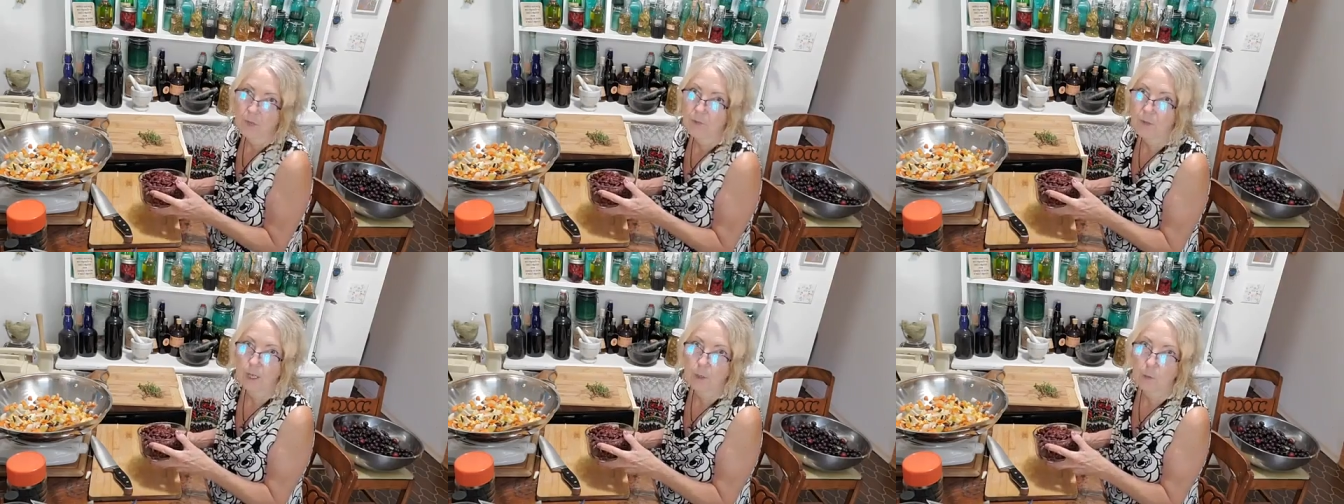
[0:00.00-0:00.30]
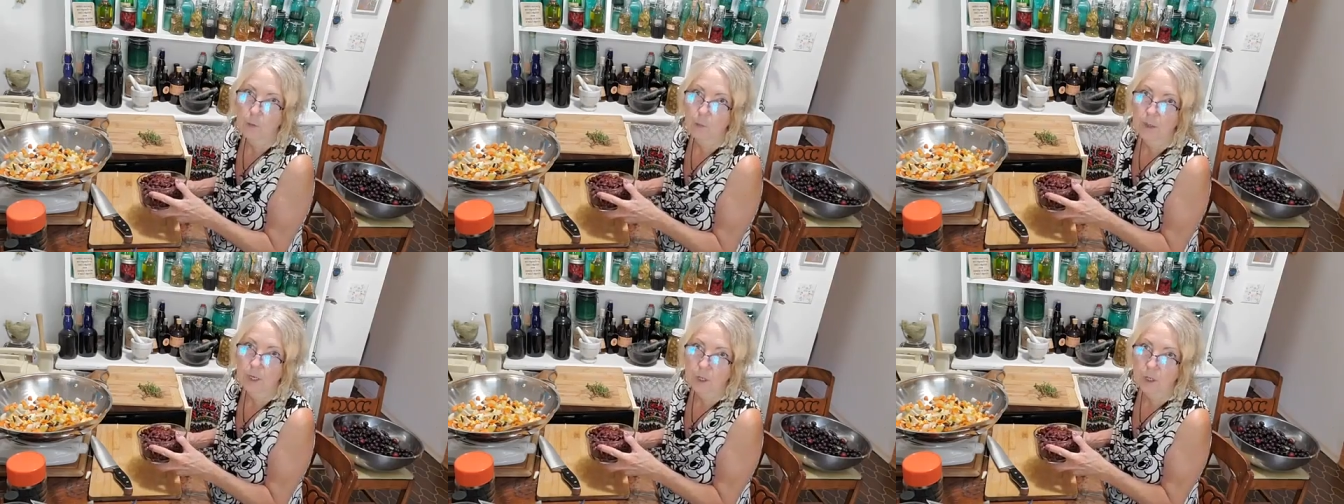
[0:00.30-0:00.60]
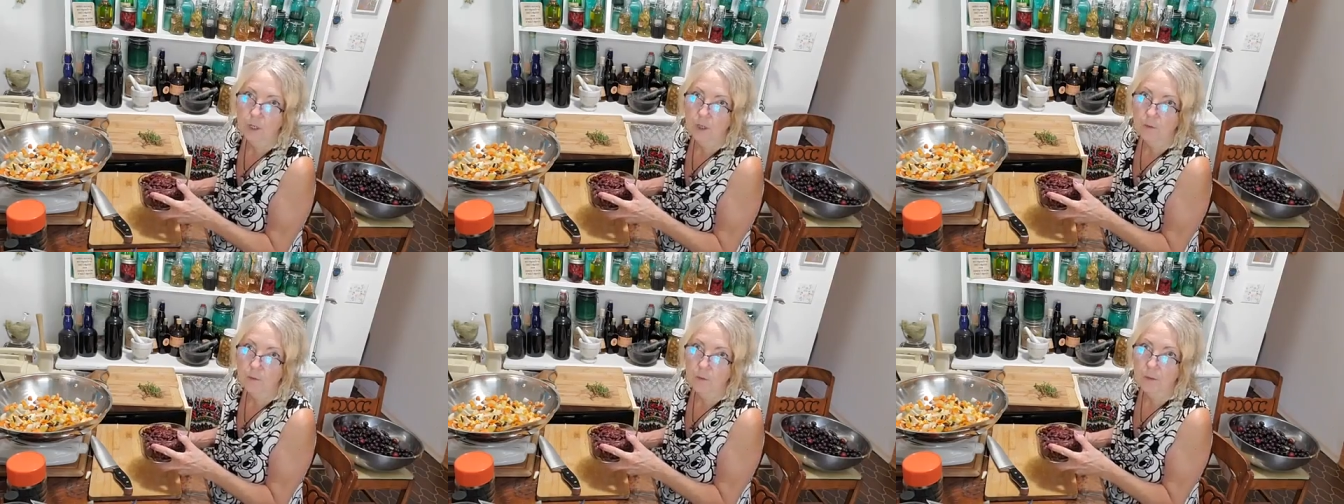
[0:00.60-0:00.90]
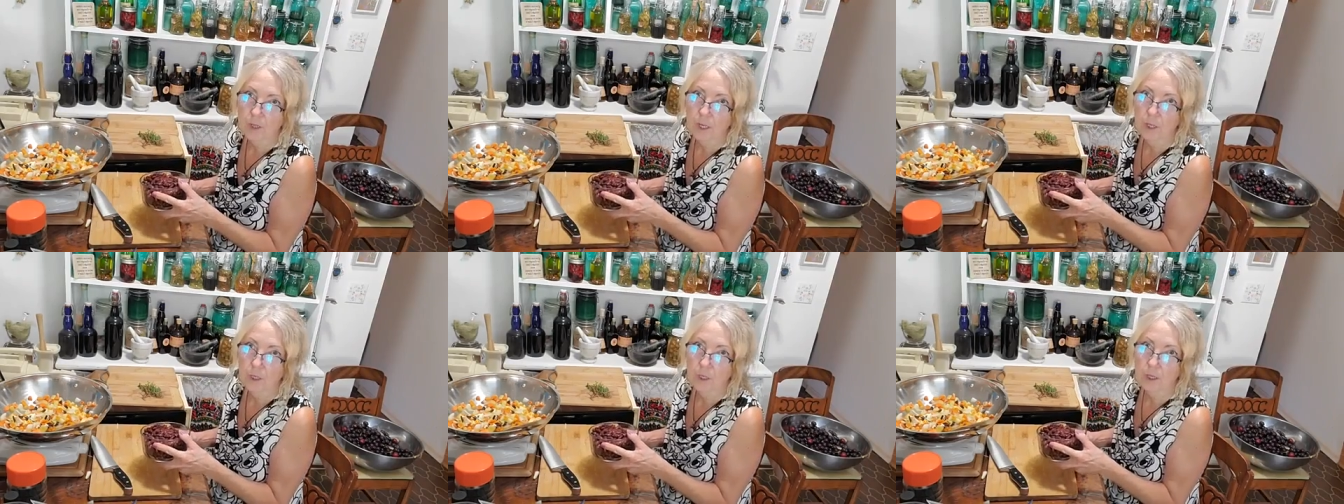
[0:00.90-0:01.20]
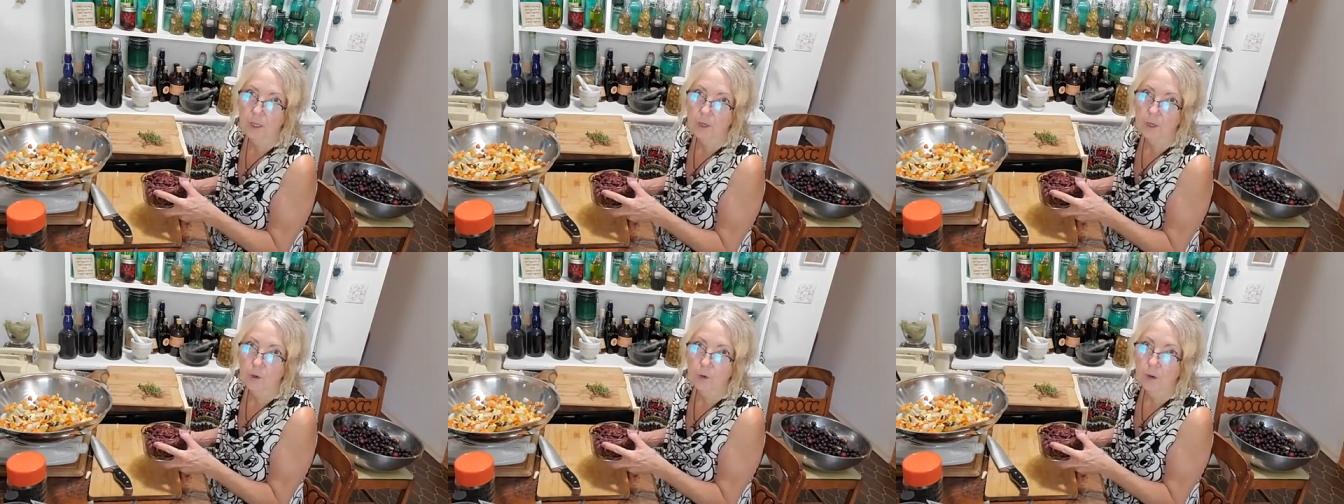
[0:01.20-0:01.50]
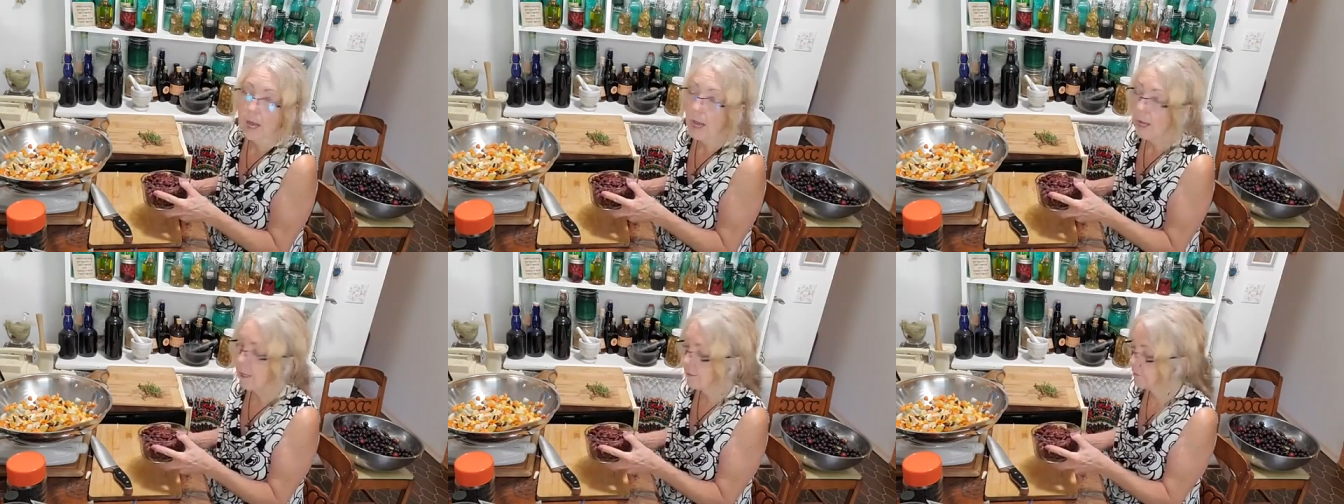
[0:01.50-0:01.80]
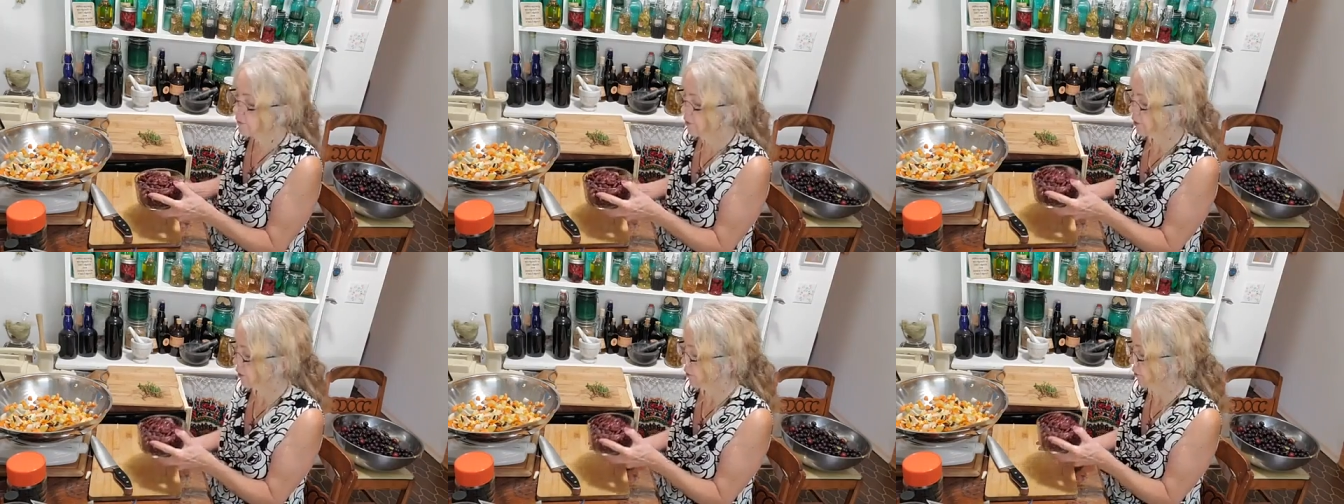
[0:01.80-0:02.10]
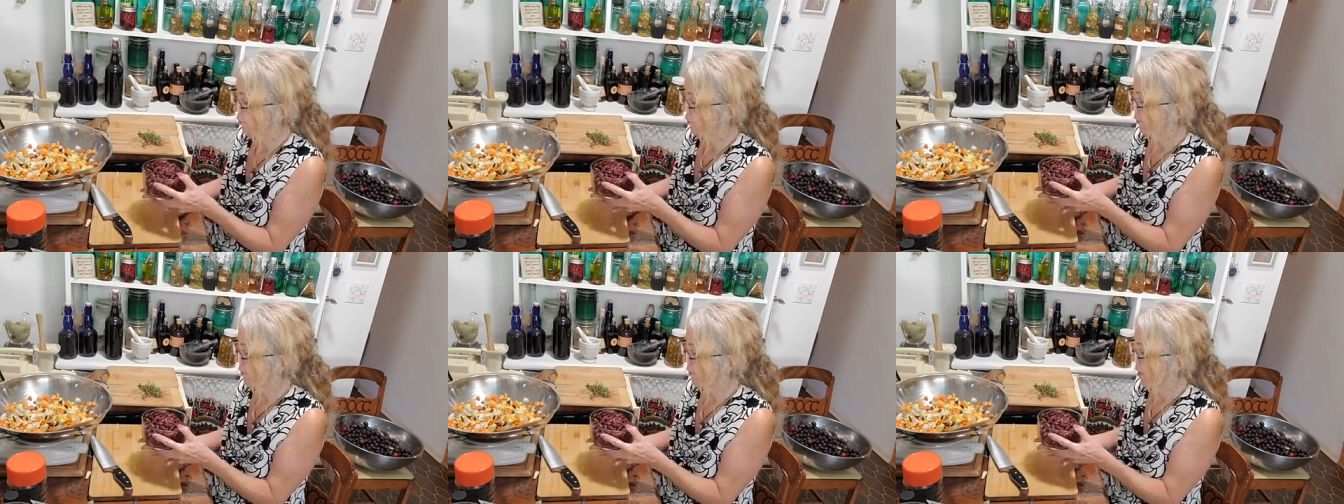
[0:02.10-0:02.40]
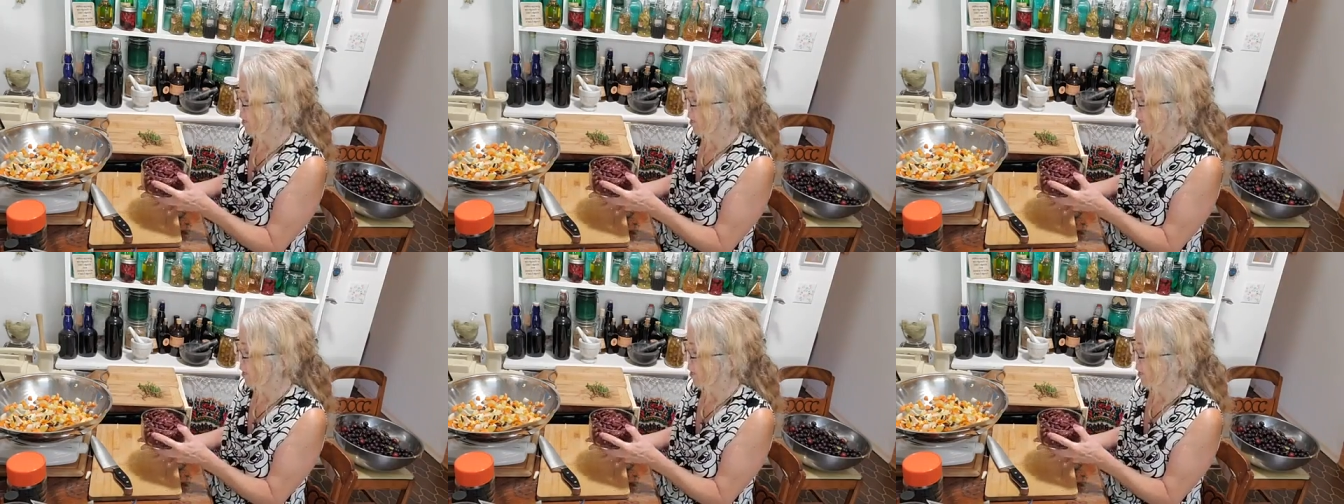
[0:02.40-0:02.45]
I don't want to cook it for that long, I don't have to.